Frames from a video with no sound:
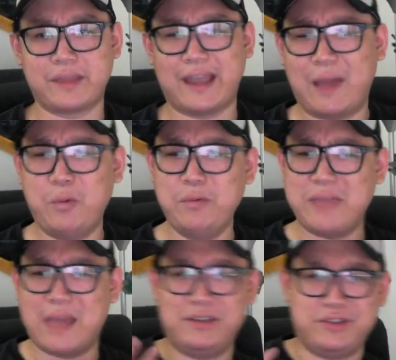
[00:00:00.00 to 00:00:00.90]
I won't
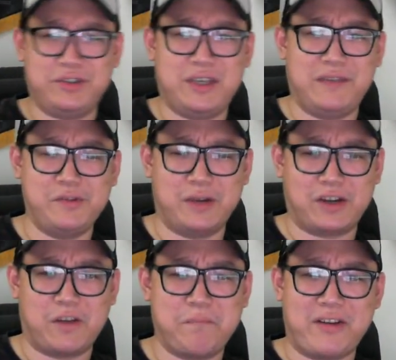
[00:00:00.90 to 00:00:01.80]
be able to give you a
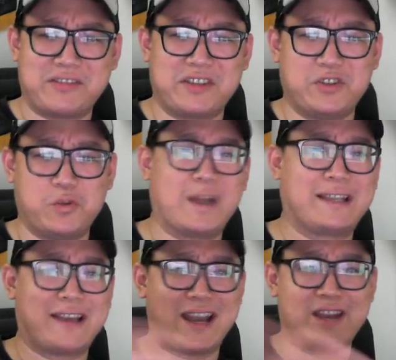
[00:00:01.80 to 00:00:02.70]
comparison to
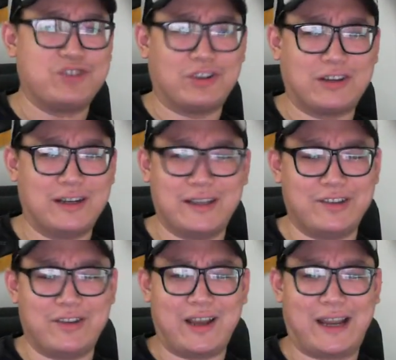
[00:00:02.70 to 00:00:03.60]
what kind of chocolate.
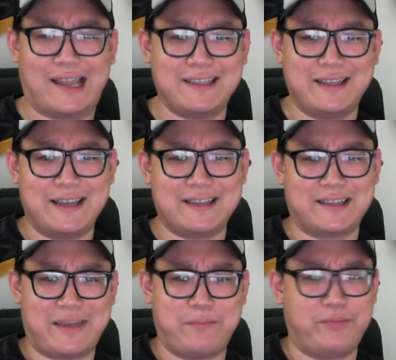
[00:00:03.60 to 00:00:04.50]
You know, I can't say that it's a
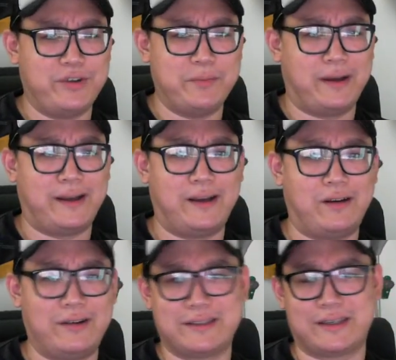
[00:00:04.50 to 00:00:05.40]
Cadbury bar
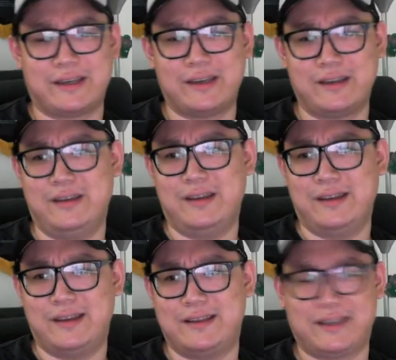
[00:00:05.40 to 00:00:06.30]
or it's a
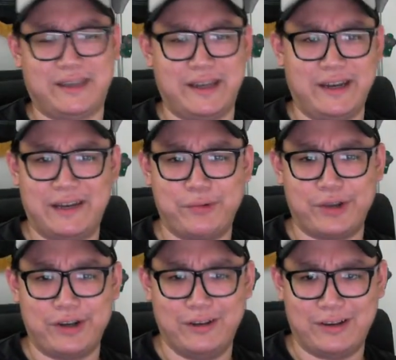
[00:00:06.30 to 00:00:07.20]
Kinder
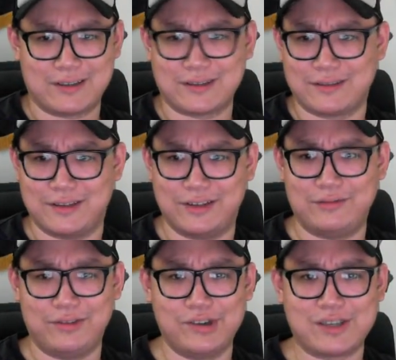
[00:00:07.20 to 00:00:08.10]
Bueno, because you know
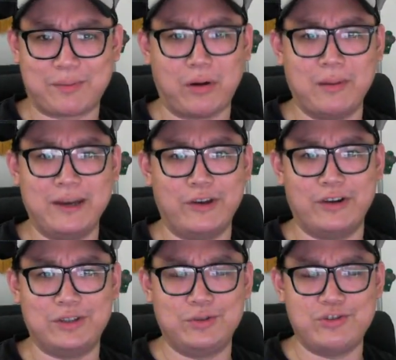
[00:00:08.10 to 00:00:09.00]
those are probably the
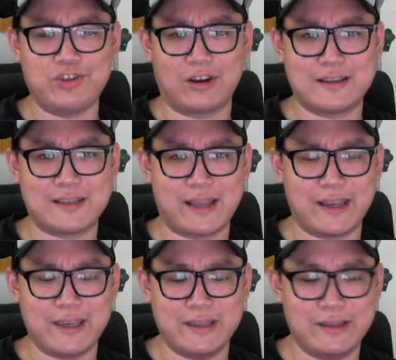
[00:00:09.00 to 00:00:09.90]
only two chocolates that
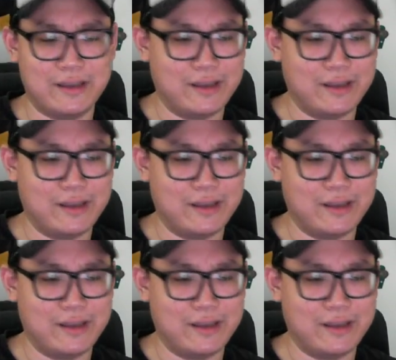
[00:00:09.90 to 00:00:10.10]
I eat.